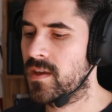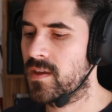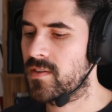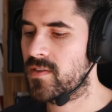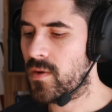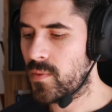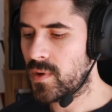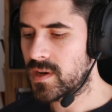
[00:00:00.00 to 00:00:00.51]

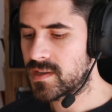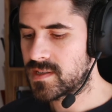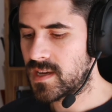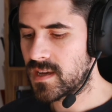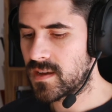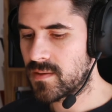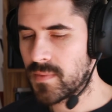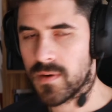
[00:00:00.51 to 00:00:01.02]
So I want to
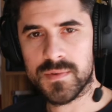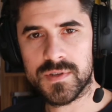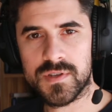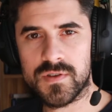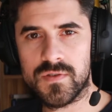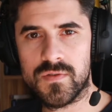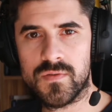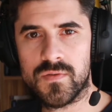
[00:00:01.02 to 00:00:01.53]
take a moment
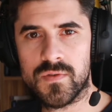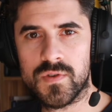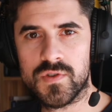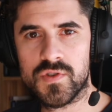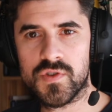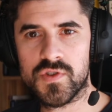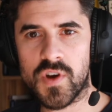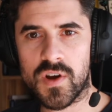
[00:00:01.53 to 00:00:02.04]
to
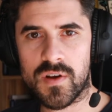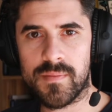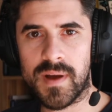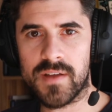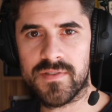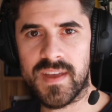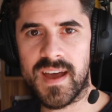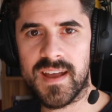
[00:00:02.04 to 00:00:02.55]
talk
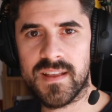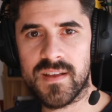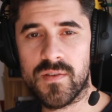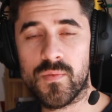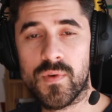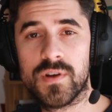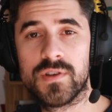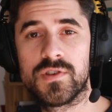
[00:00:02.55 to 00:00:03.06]
about that
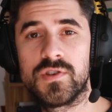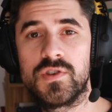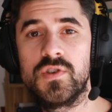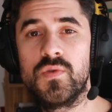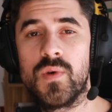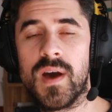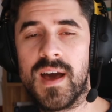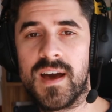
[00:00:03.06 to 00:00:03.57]
and what
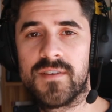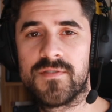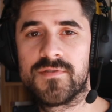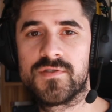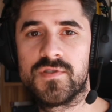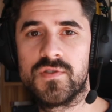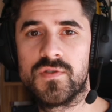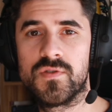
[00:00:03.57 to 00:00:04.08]
you have
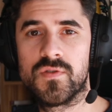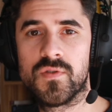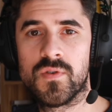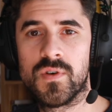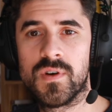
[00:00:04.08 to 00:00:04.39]
to